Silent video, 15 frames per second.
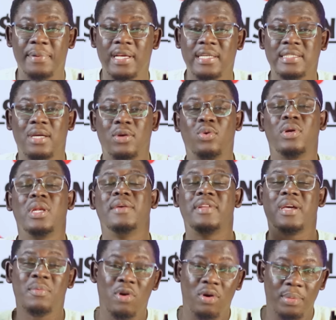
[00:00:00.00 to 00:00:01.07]
players that, no, leave
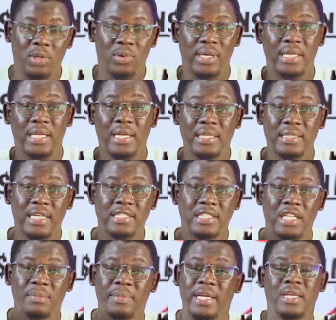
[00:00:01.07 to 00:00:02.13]
the ball, because he didn't touch
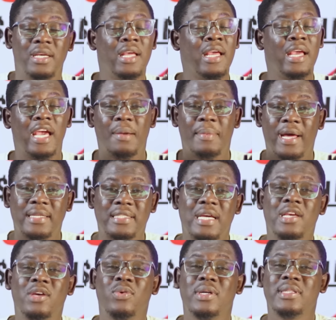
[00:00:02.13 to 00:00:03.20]
anybody. And by the
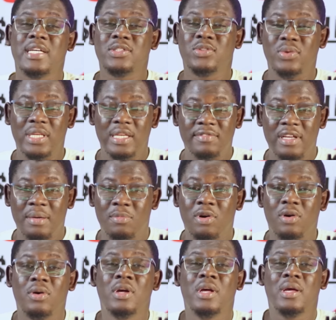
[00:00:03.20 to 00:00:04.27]
time he wanted to leave the
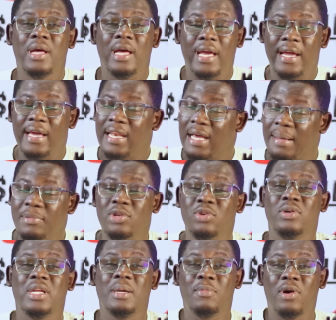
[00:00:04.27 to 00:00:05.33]
ball, and
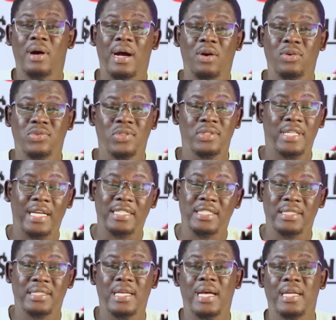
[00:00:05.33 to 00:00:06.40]
the ball also touched
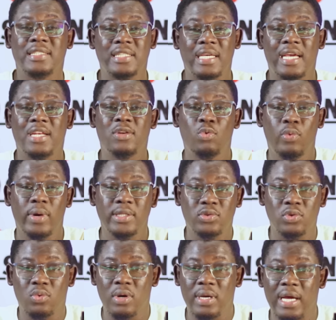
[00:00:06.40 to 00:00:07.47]
his hand and went
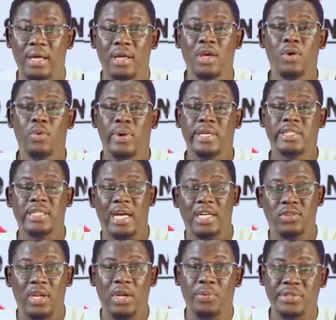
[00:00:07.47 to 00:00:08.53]
to corner, which
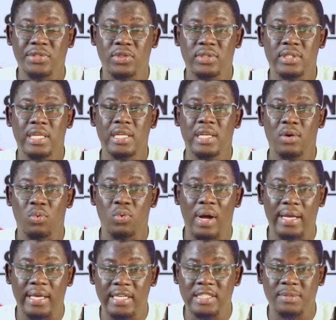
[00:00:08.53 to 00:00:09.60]
actually resulted in a goal
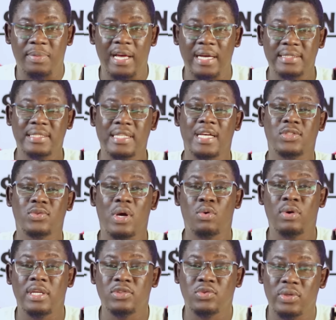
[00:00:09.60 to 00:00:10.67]
against Black Stars. So
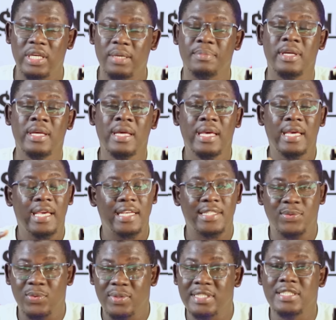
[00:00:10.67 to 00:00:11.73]
according to him,
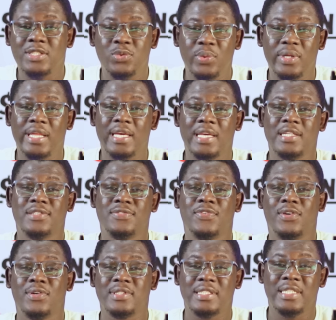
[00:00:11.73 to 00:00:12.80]
it wasn't really his
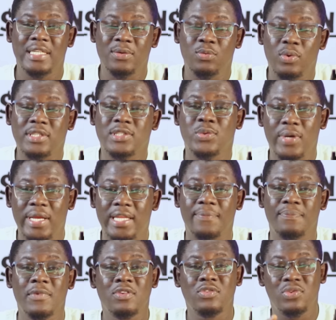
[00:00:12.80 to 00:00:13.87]
fault. He was
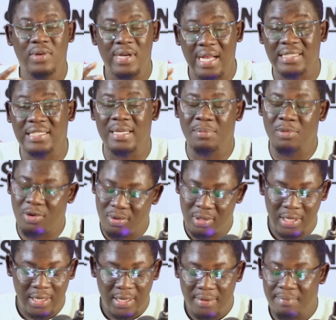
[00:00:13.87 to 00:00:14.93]
ready to catch the
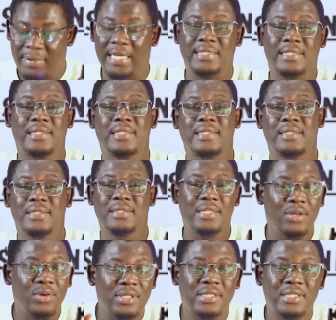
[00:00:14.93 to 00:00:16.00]
ball, but
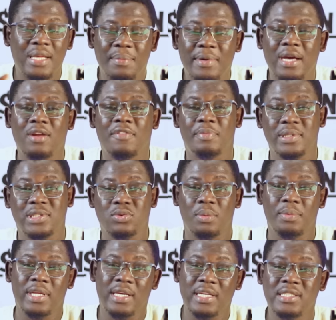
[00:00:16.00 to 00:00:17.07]
there was some kind of
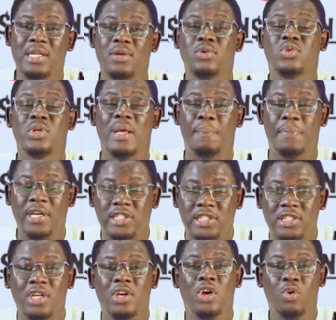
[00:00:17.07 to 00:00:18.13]
miscommunication. Also, the
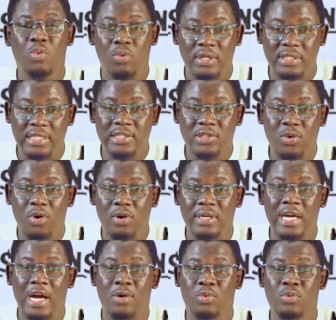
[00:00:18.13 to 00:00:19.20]
pitch wasn't all
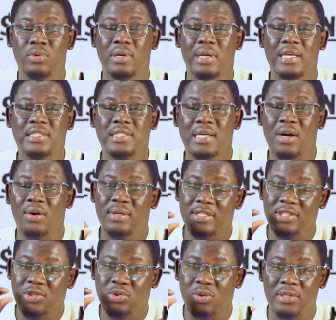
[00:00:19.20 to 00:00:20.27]
that good. Let's check out
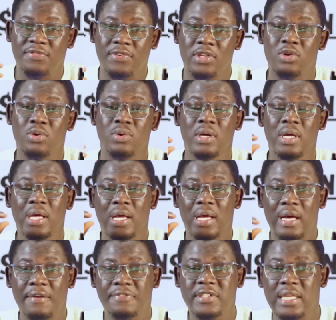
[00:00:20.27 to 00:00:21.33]
this short video.
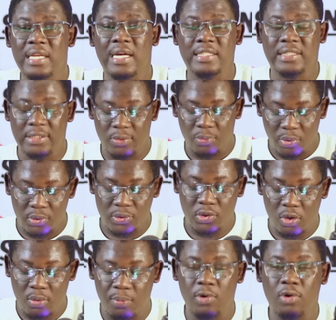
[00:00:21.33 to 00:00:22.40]
After that, we will
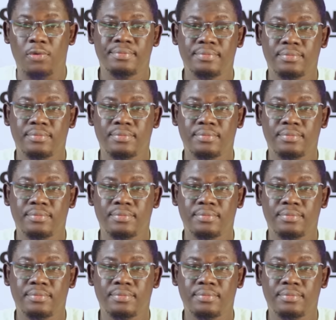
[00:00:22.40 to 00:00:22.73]
talk more.